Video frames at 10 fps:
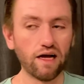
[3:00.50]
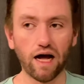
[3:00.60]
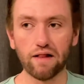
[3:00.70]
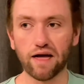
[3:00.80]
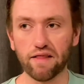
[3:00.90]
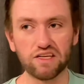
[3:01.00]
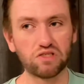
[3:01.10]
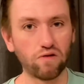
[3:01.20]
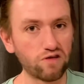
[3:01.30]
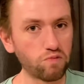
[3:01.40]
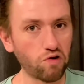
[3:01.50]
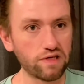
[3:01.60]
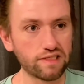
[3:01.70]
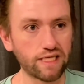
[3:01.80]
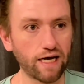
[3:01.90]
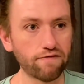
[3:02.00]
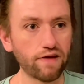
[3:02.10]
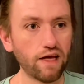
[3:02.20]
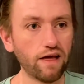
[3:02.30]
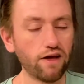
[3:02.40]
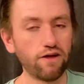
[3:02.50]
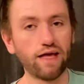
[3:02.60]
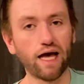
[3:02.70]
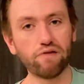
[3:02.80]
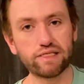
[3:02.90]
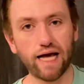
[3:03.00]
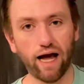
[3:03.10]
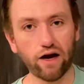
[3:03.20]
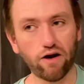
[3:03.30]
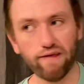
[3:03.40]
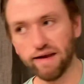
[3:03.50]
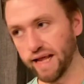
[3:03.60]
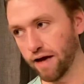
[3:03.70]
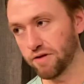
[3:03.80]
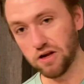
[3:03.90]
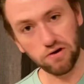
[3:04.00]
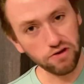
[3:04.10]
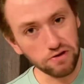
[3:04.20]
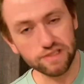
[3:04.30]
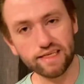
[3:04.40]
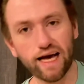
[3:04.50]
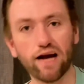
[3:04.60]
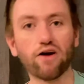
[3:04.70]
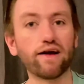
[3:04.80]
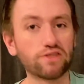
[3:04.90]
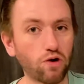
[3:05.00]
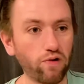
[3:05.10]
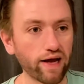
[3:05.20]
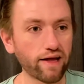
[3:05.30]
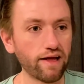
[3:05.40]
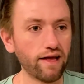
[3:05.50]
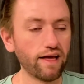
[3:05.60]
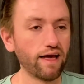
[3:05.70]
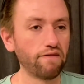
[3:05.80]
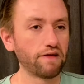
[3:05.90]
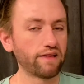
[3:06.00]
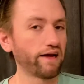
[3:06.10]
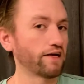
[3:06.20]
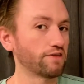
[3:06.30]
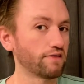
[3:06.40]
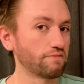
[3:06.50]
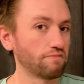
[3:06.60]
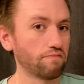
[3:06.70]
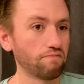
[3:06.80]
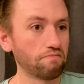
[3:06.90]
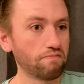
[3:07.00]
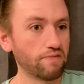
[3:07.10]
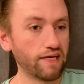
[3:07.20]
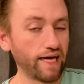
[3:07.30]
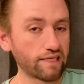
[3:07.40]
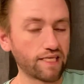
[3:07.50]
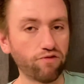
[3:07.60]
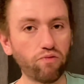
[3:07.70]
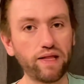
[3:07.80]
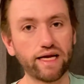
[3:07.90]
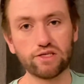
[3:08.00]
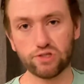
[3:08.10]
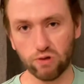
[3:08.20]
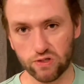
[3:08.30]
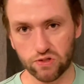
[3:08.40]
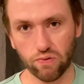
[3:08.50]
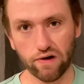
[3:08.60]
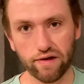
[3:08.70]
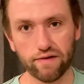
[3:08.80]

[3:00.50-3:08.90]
a lot of the Soulsborne stuff. You have a dagger that, you use the dagger, it's quick. Then the next level would be like a short sword.